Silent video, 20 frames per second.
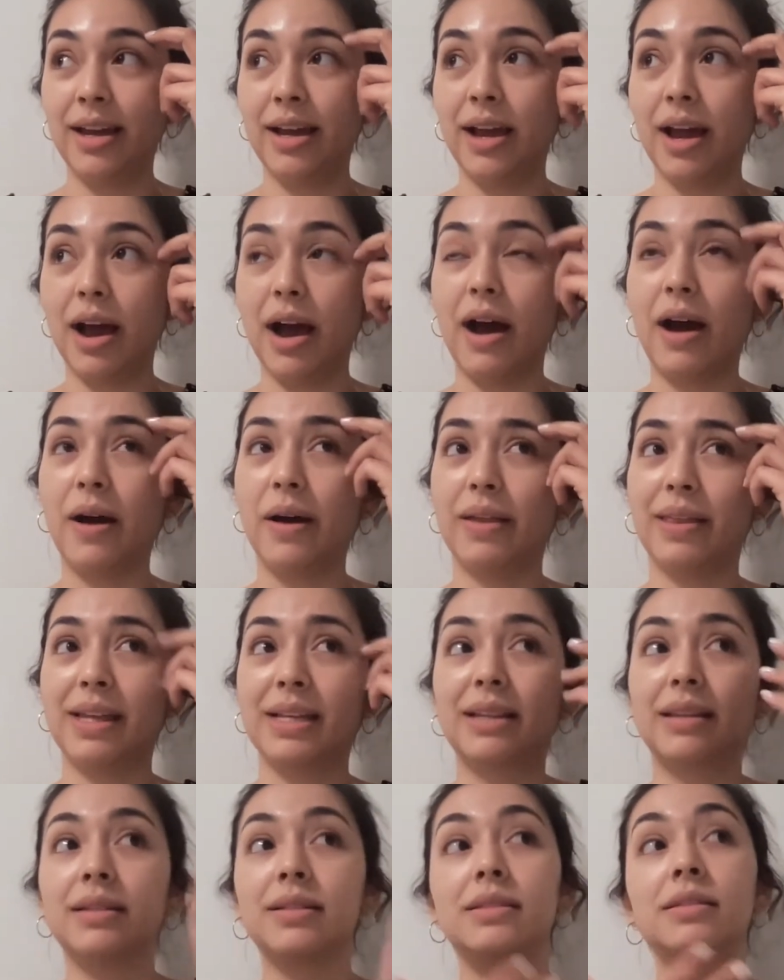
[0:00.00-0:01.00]

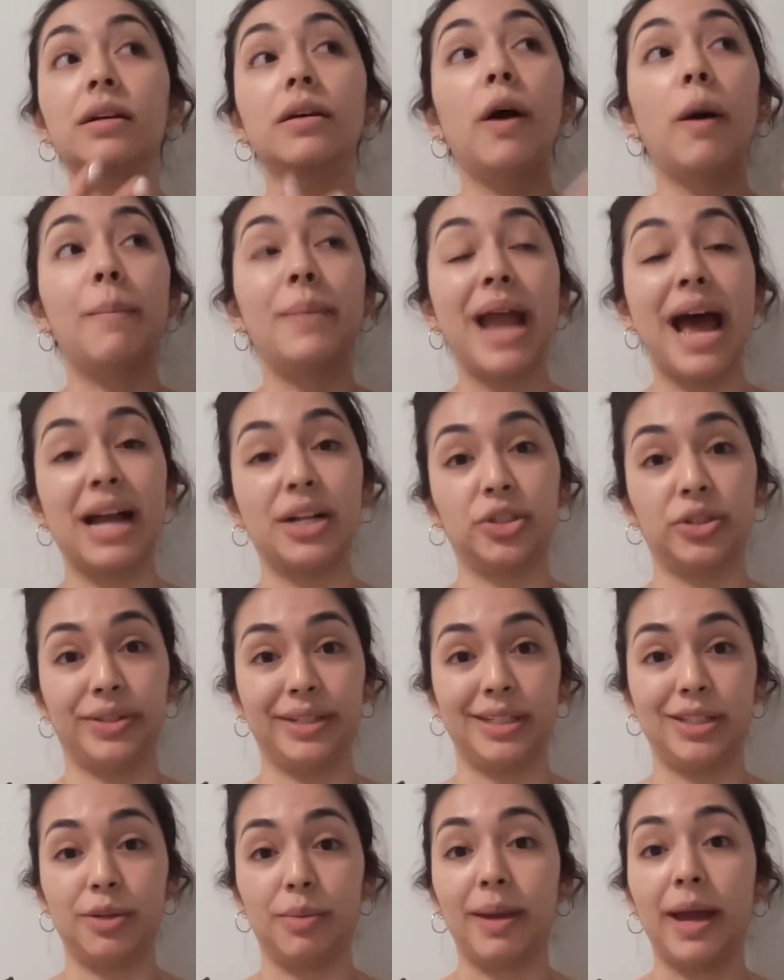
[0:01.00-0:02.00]
that doesn't come naturally
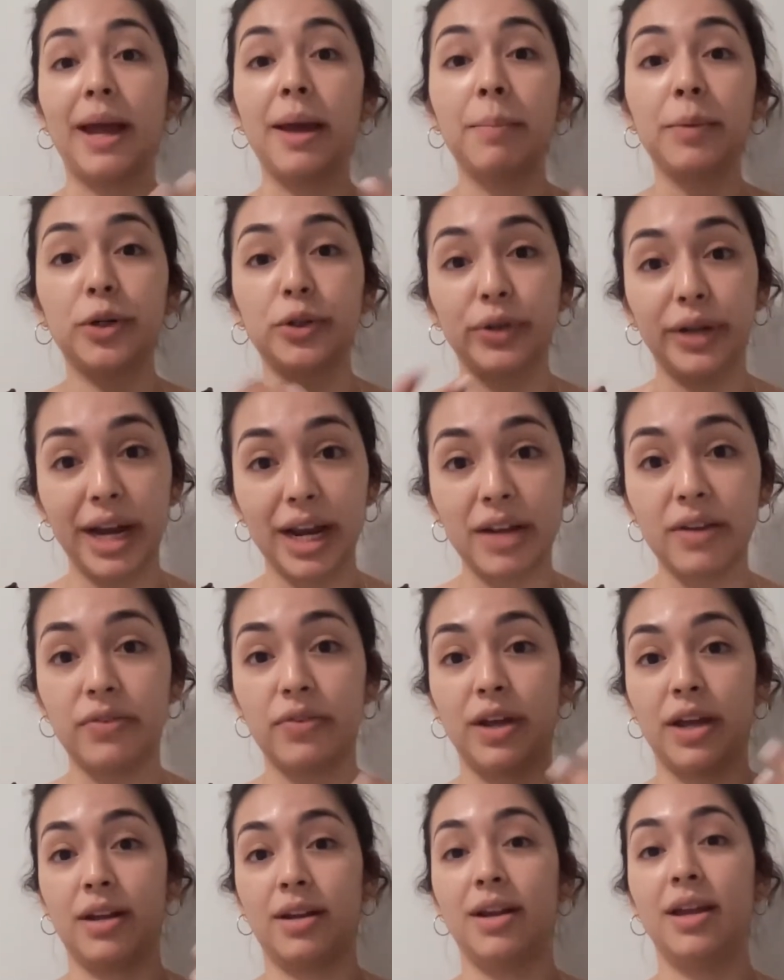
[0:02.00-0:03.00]
to me. I am a creative
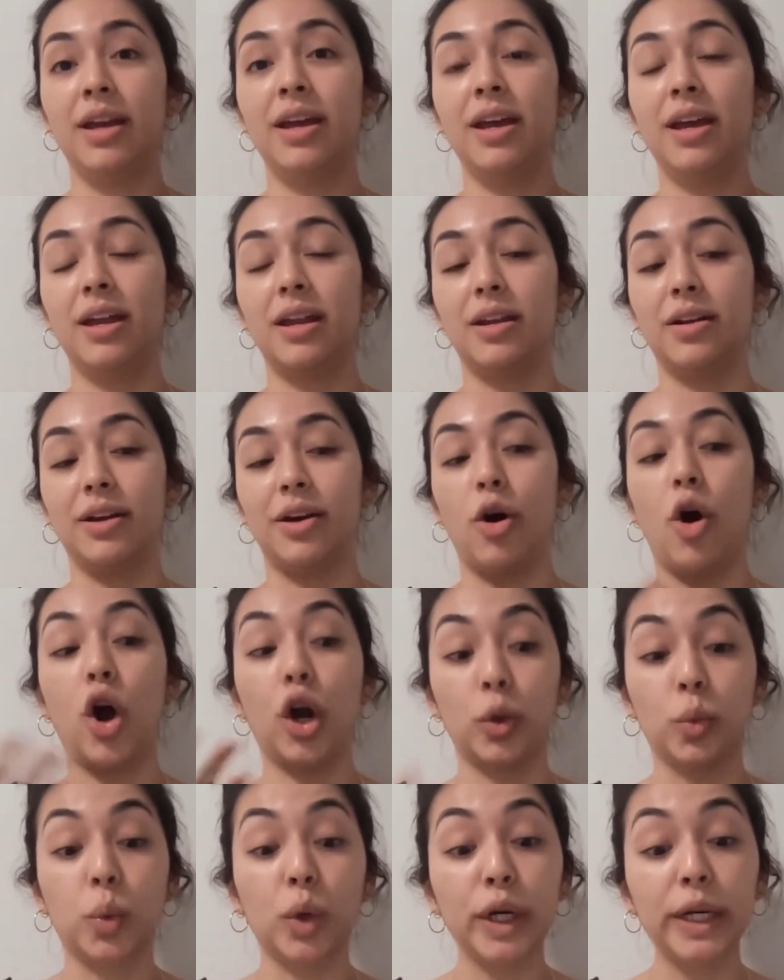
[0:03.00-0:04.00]
and a
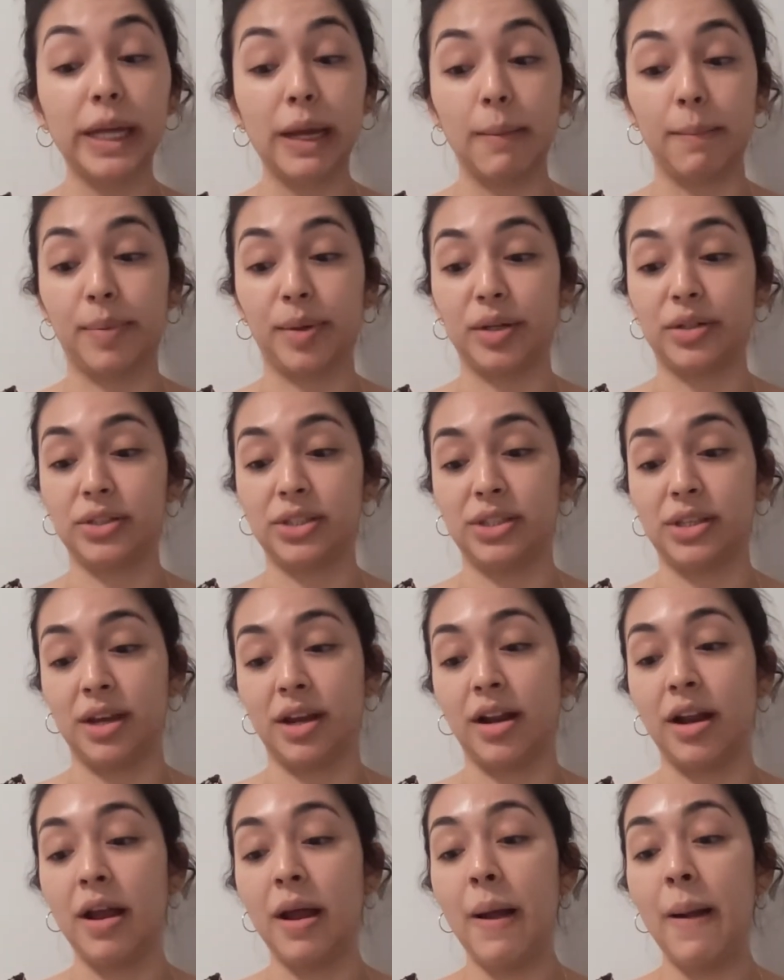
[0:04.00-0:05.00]
hardworking
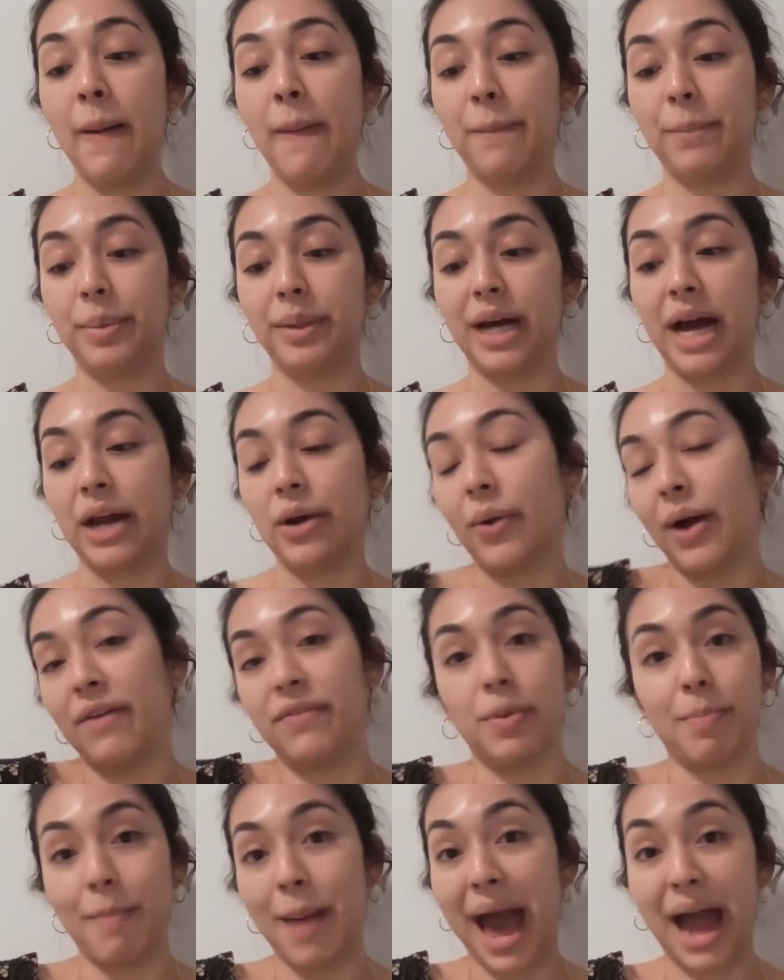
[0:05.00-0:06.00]
person, but I don't have a
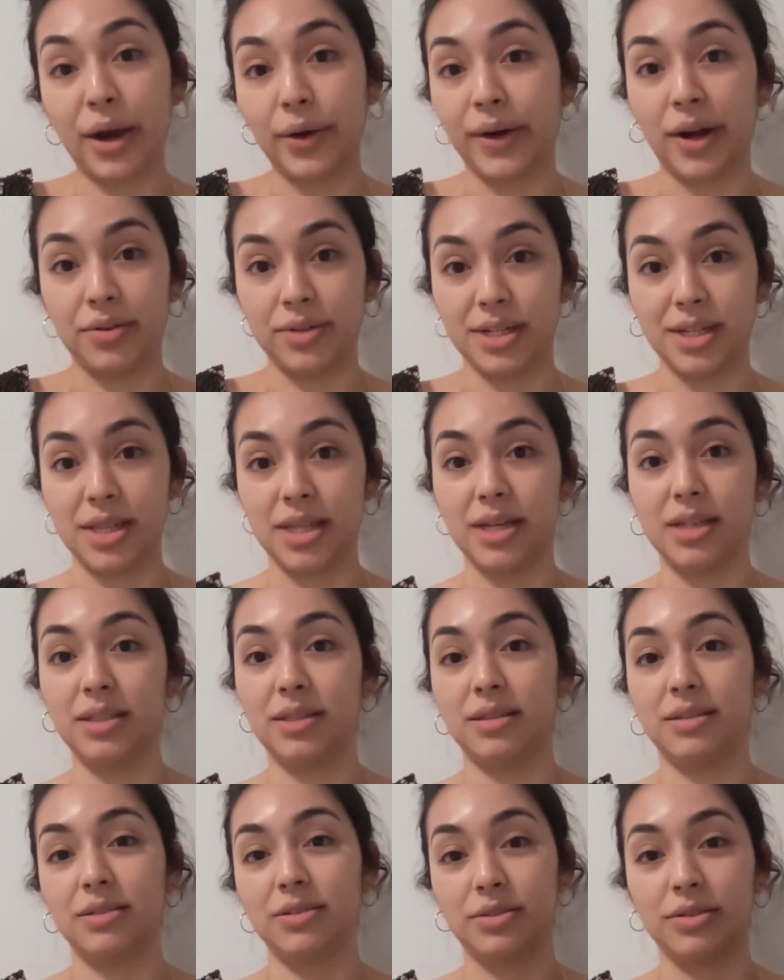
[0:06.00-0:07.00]
background in
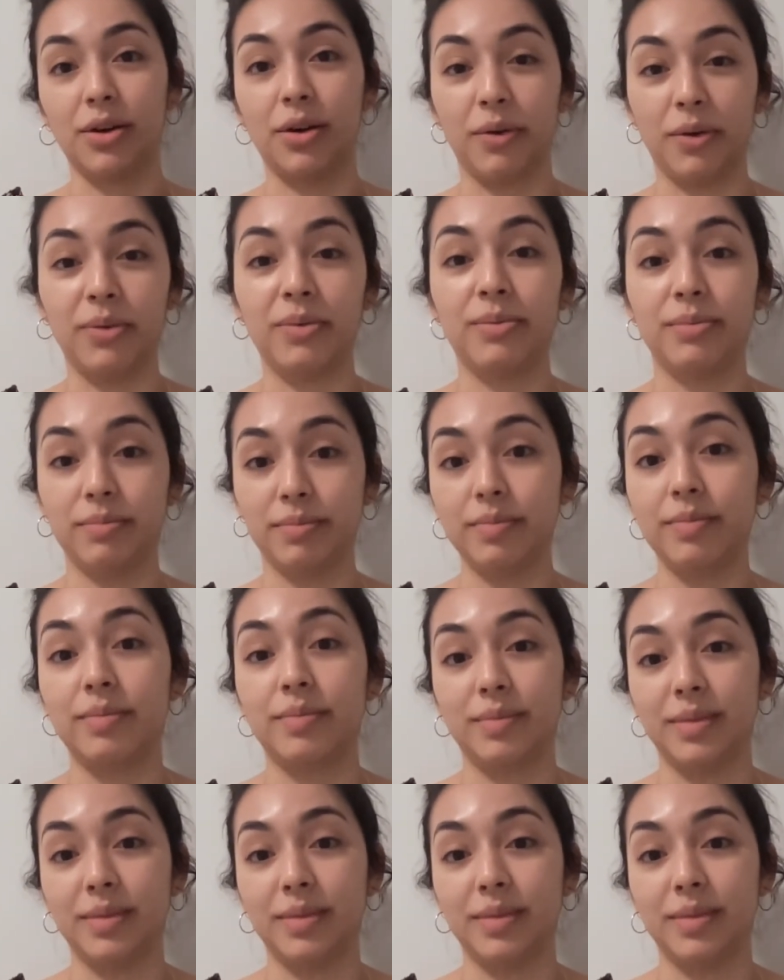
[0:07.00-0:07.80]
this. So I